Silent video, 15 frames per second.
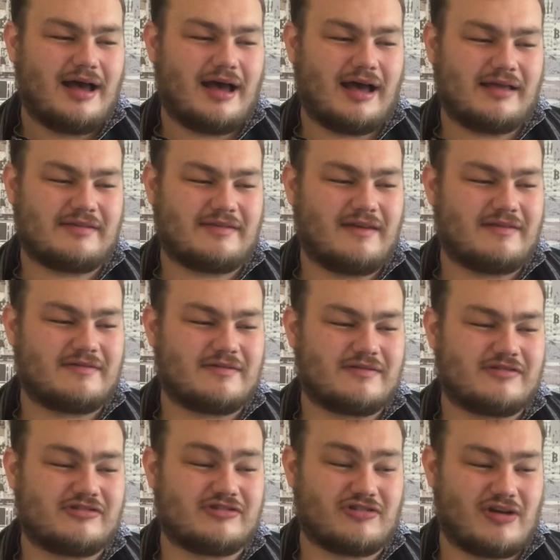as this
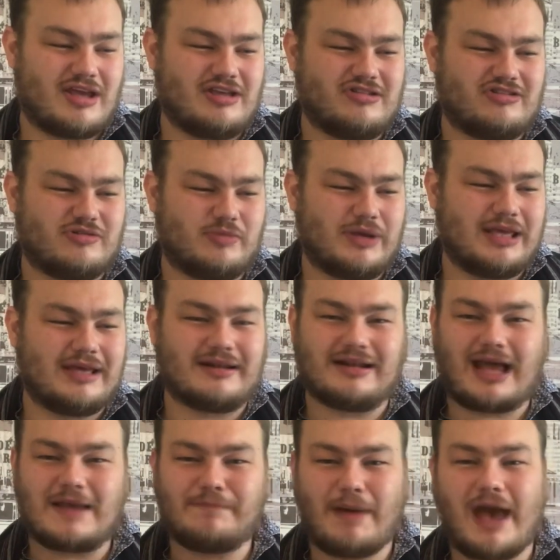strange, weird
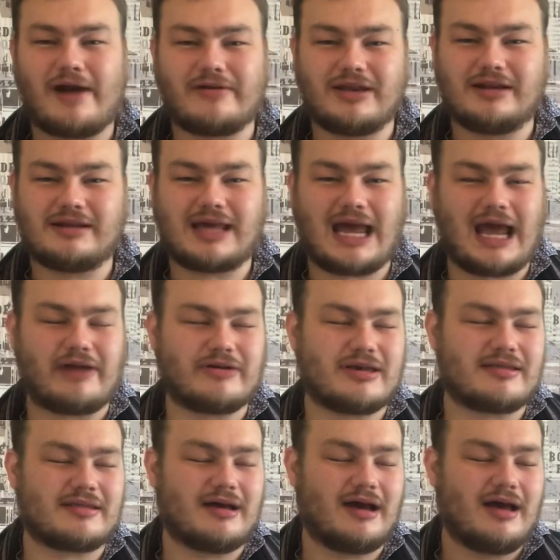Liberian
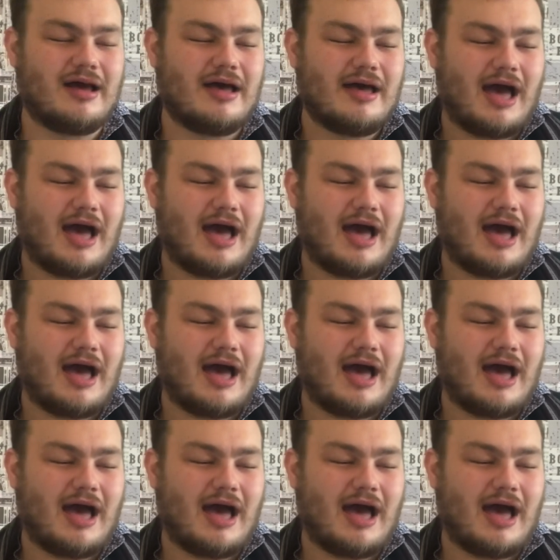character.